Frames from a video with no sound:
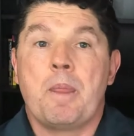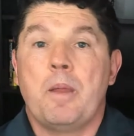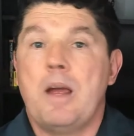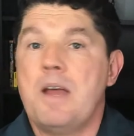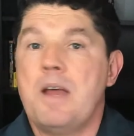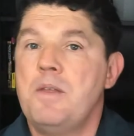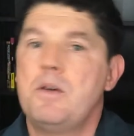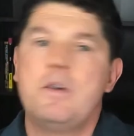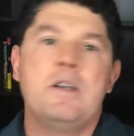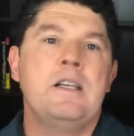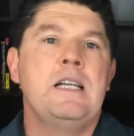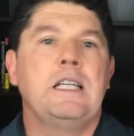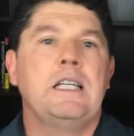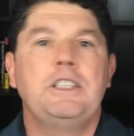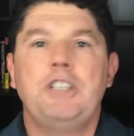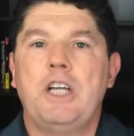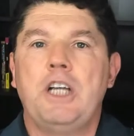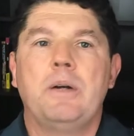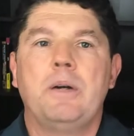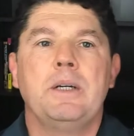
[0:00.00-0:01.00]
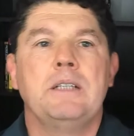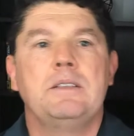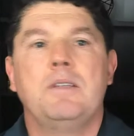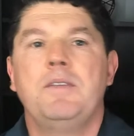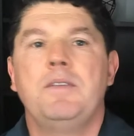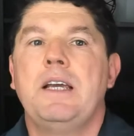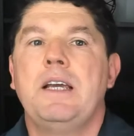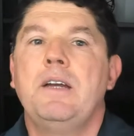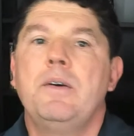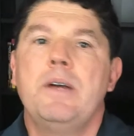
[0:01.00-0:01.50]
And there are niche areas of
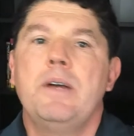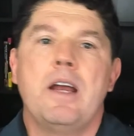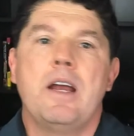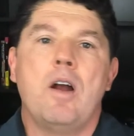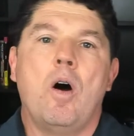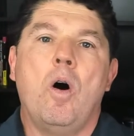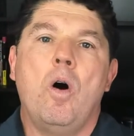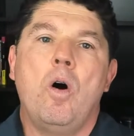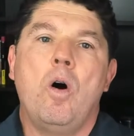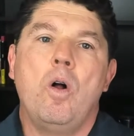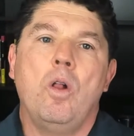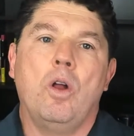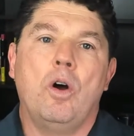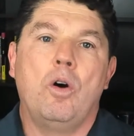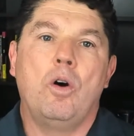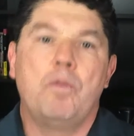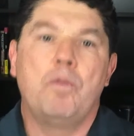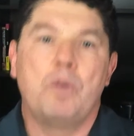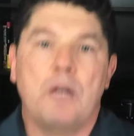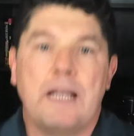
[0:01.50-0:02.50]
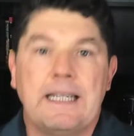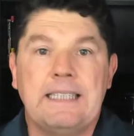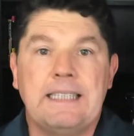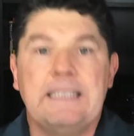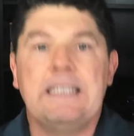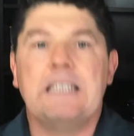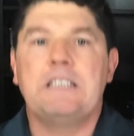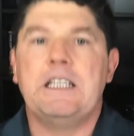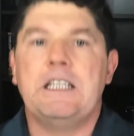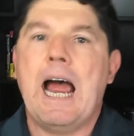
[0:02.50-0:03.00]
the internet all over, like
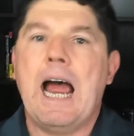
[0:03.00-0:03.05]
niche